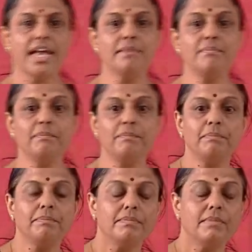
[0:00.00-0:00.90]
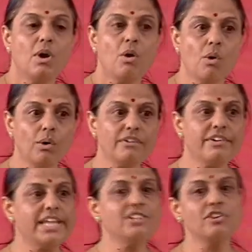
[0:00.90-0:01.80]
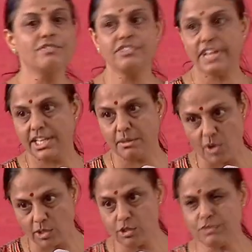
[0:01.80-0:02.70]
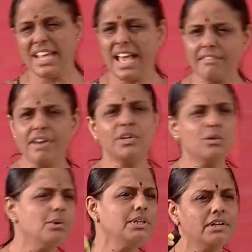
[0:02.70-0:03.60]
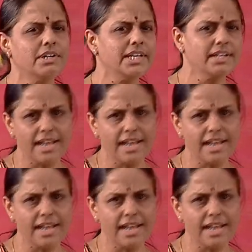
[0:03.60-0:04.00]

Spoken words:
and whole range of training modules. We have our own learning